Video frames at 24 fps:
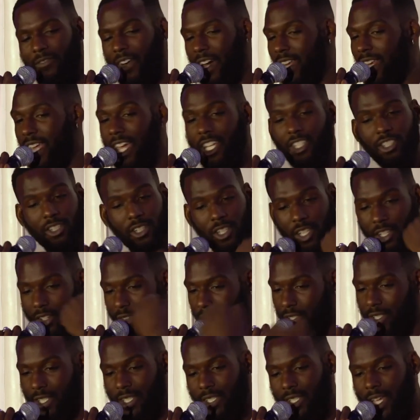financial
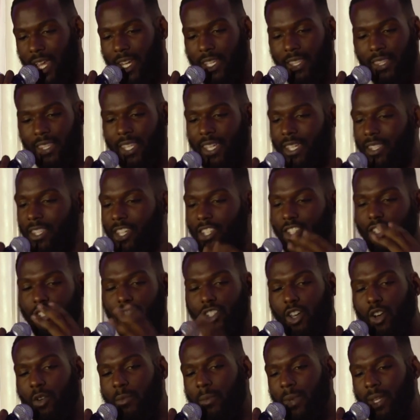literacy is not a thing. There's
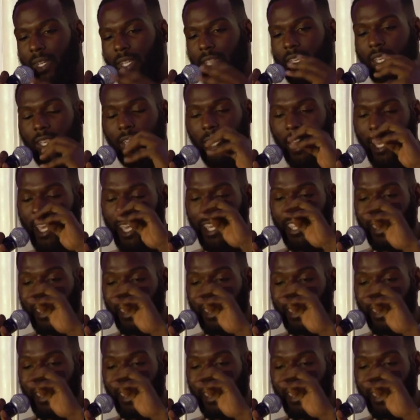so many